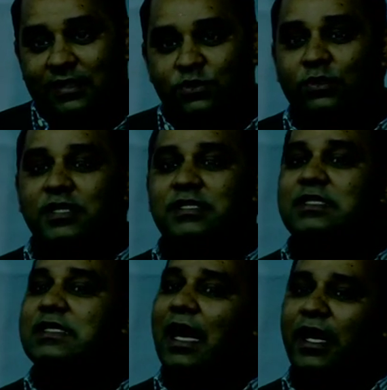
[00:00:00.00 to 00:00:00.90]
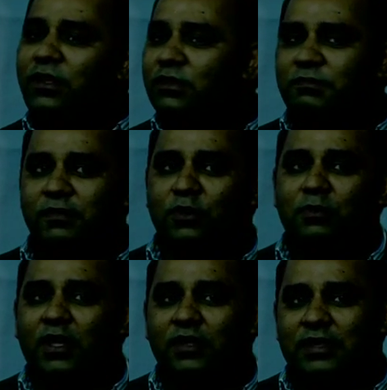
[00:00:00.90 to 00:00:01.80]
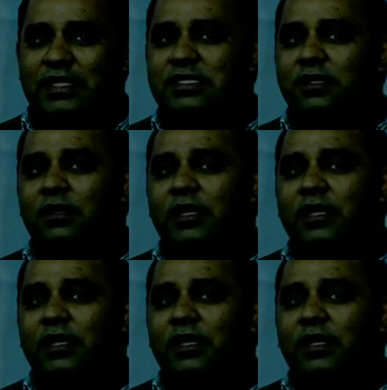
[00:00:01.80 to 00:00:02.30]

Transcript: So this is kind of, these are,